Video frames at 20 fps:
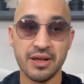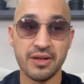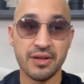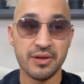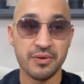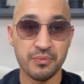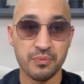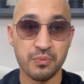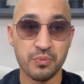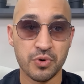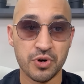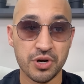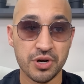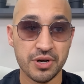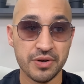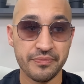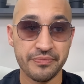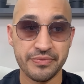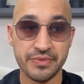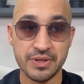
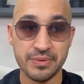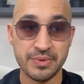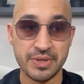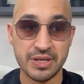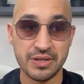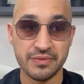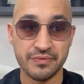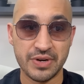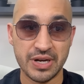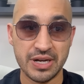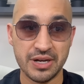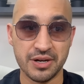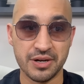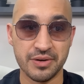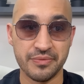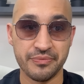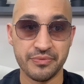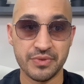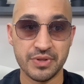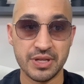We're, I mean, right here,
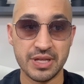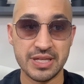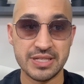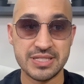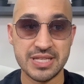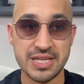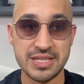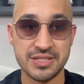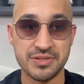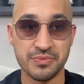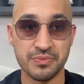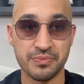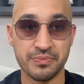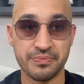it says